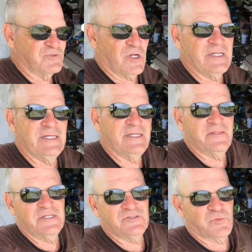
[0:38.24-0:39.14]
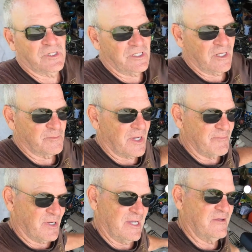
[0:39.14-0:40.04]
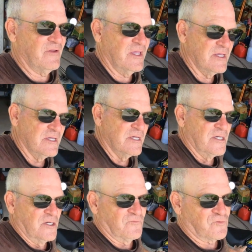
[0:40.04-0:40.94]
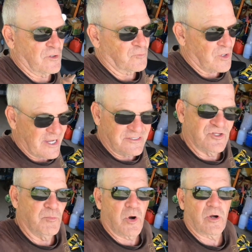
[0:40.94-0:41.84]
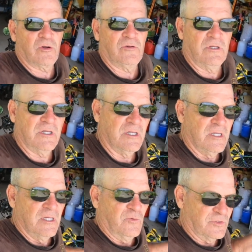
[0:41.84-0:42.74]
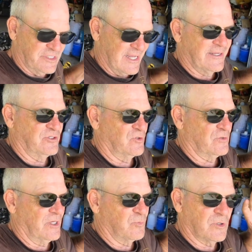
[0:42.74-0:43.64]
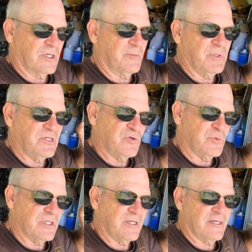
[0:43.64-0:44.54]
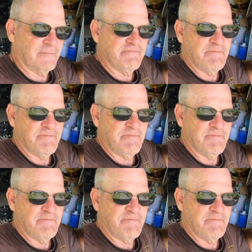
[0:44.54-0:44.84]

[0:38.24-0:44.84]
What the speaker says: trying to get things ready on my bike for a ride tomorrow with Daniel, and we're going to be doing an